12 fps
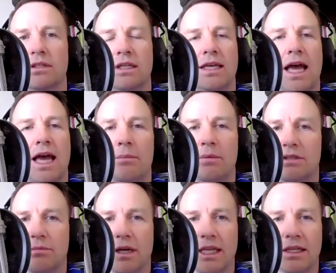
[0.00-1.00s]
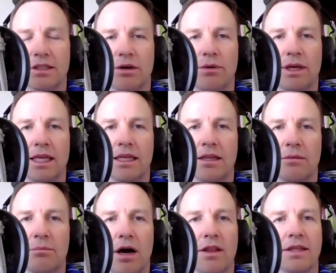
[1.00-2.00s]
other words, how much money is
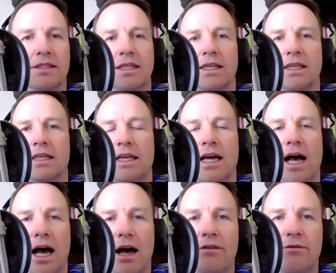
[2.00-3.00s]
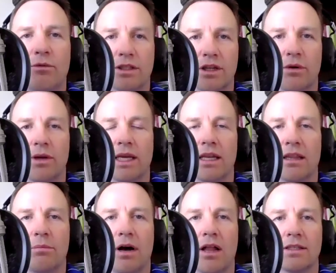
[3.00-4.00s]
going into the policy, of what's
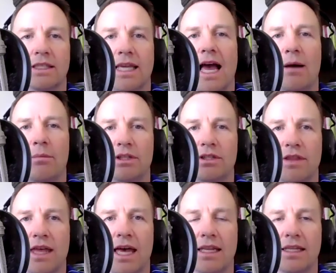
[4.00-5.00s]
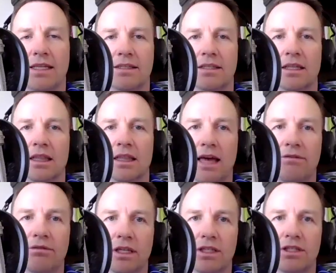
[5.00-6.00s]
going into the policy, how much of that
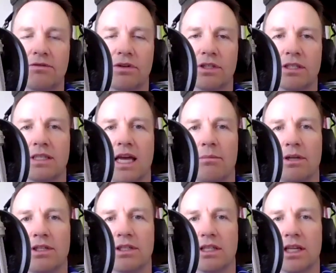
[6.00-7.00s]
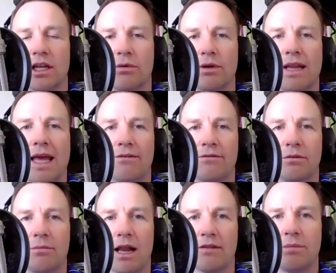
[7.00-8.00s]
is leveraged versus how much is going to go
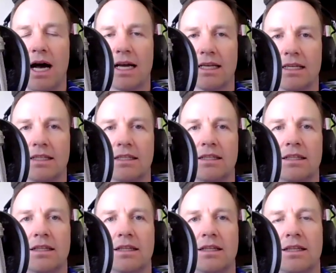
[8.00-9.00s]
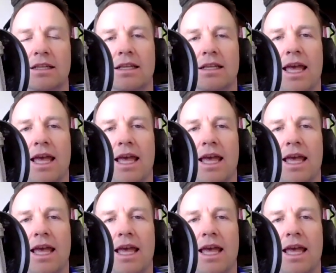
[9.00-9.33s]
in out, from out of pocket.